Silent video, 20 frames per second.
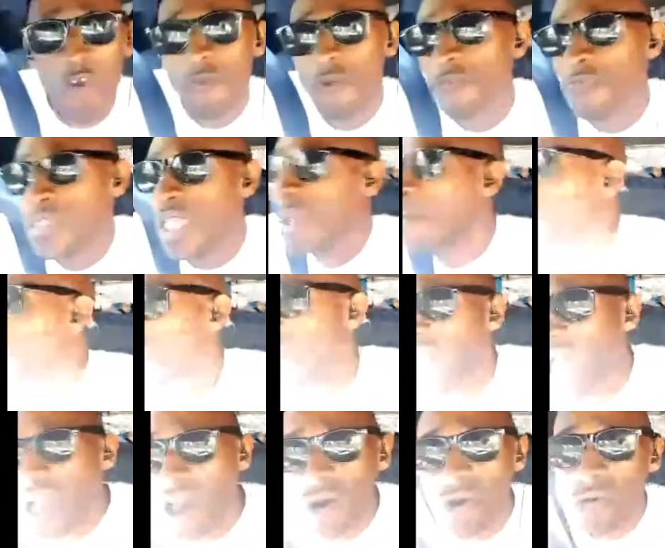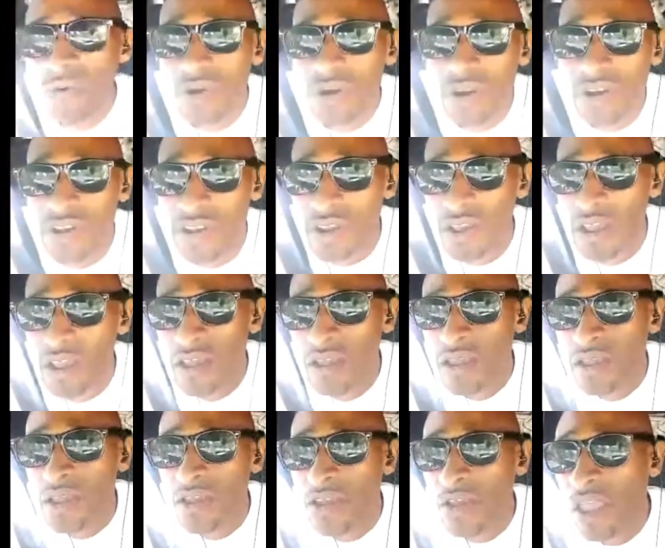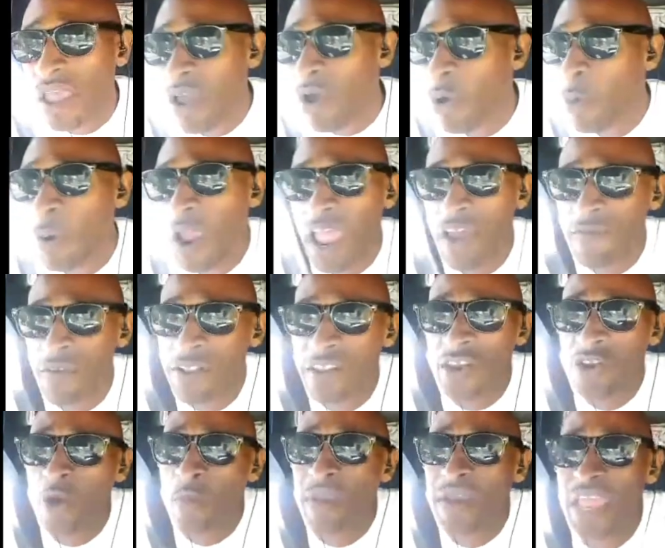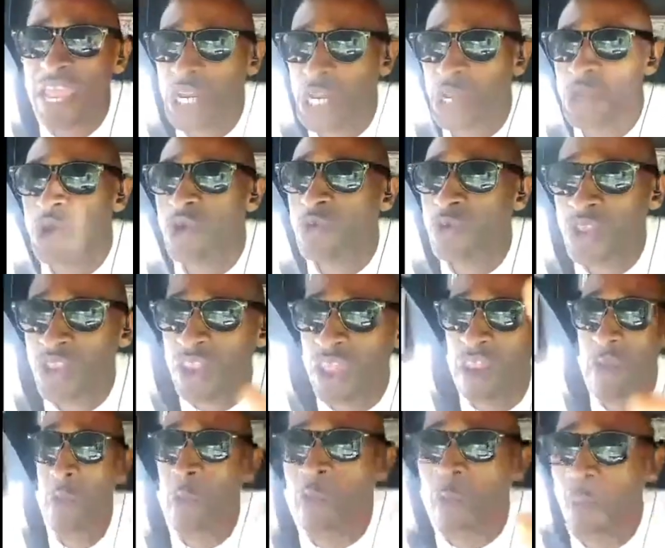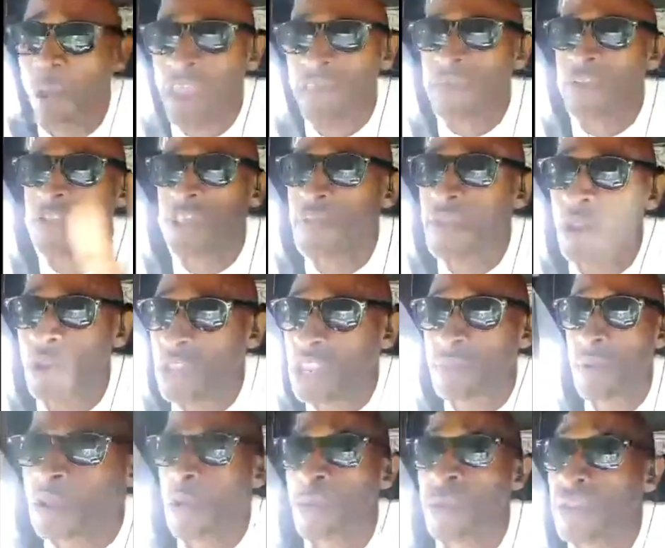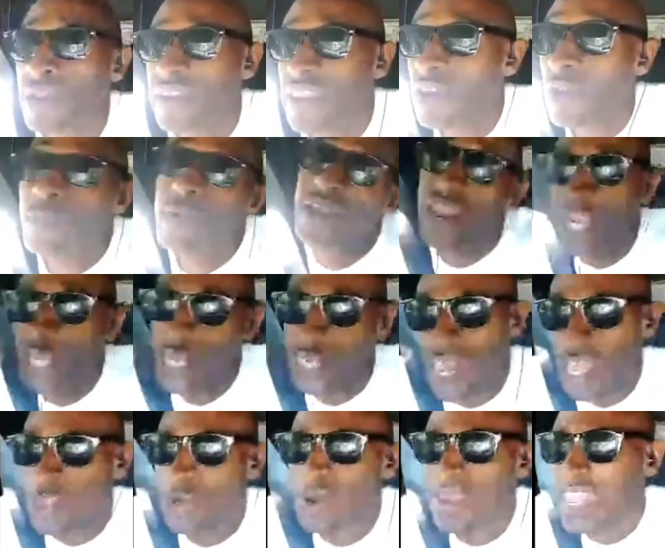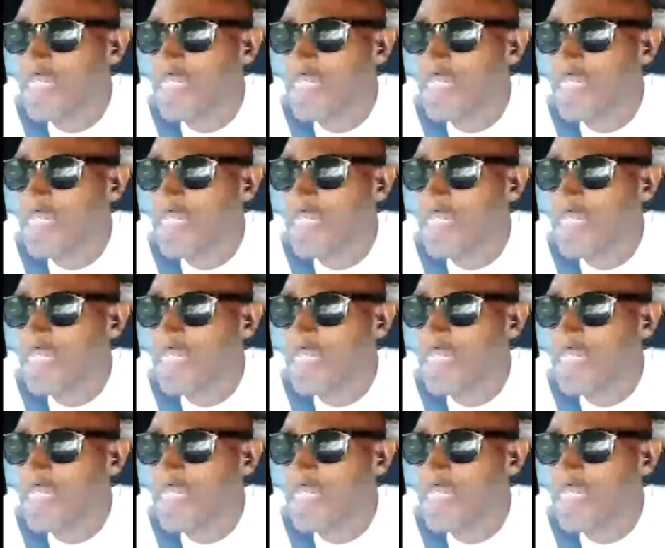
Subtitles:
off with £10. Yeah? Or whatever denomination denomination that you